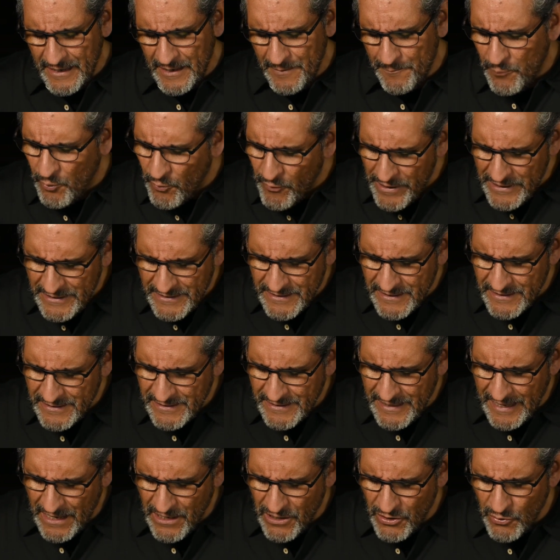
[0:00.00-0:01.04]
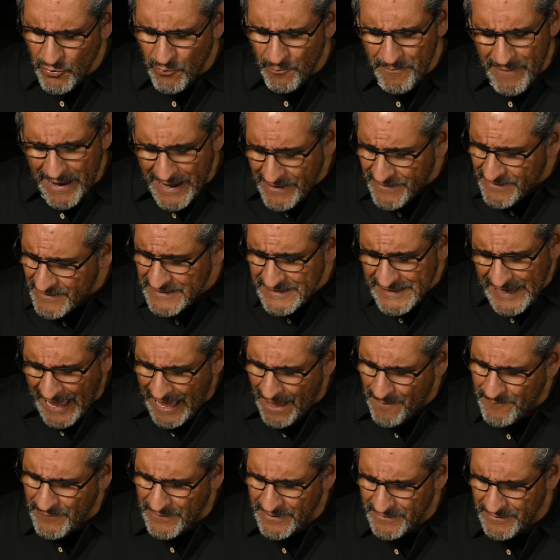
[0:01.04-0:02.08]
It points us that you'll make this
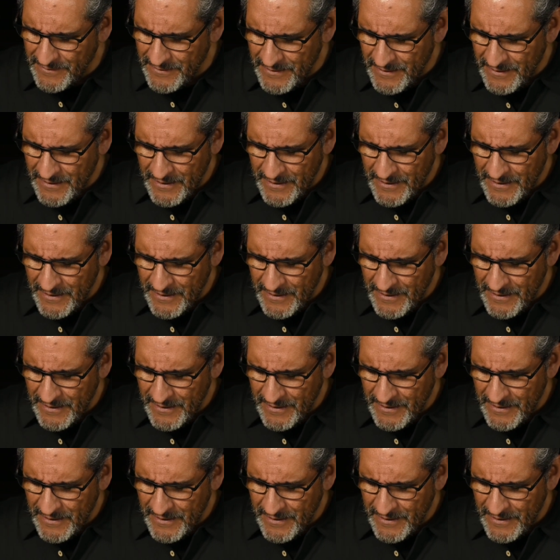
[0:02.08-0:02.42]
happen.